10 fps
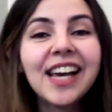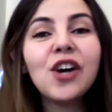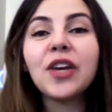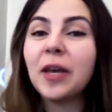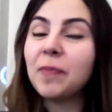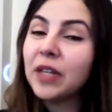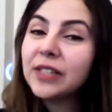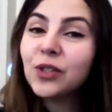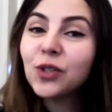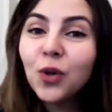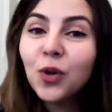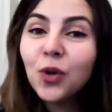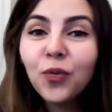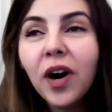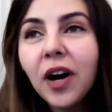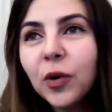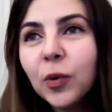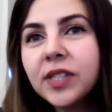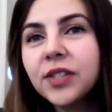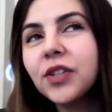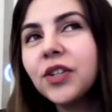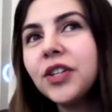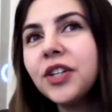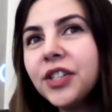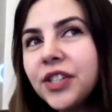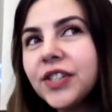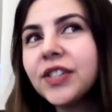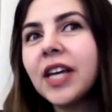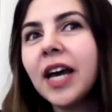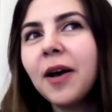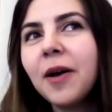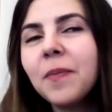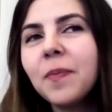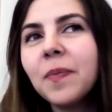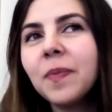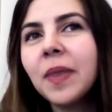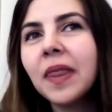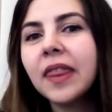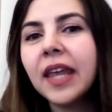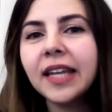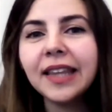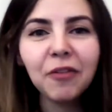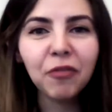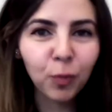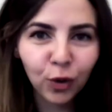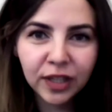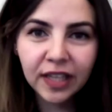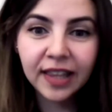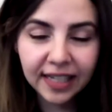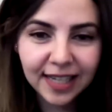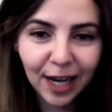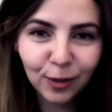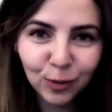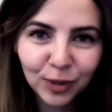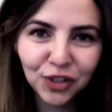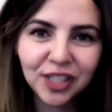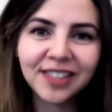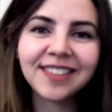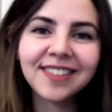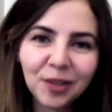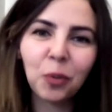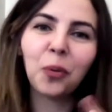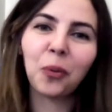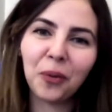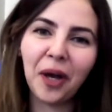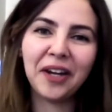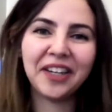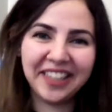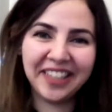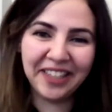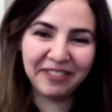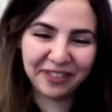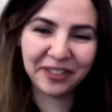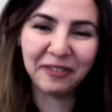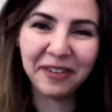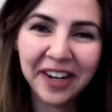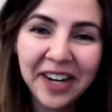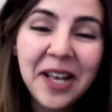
Okay. So far, Westerners, they never pointed that out, which is a relief so far.